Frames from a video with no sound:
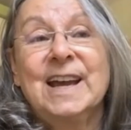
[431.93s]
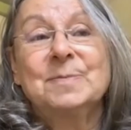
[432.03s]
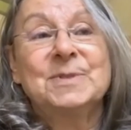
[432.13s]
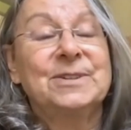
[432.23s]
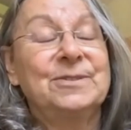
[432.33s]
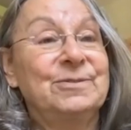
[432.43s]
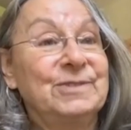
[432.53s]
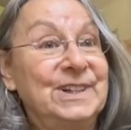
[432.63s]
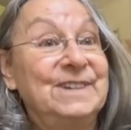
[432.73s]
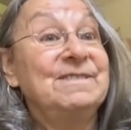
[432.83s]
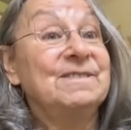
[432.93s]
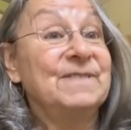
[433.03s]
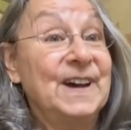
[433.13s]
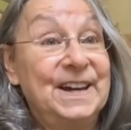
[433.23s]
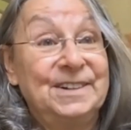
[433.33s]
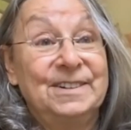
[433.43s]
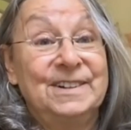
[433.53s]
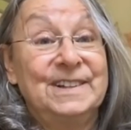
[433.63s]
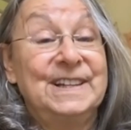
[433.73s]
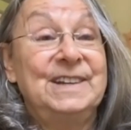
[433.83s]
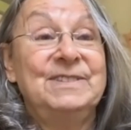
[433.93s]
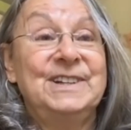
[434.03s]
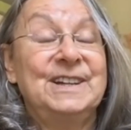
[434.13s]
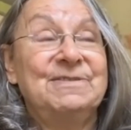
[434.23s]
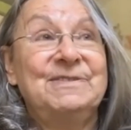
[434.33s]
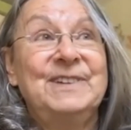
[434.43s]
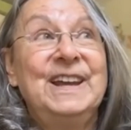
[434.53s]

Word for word: absolutely vital, even if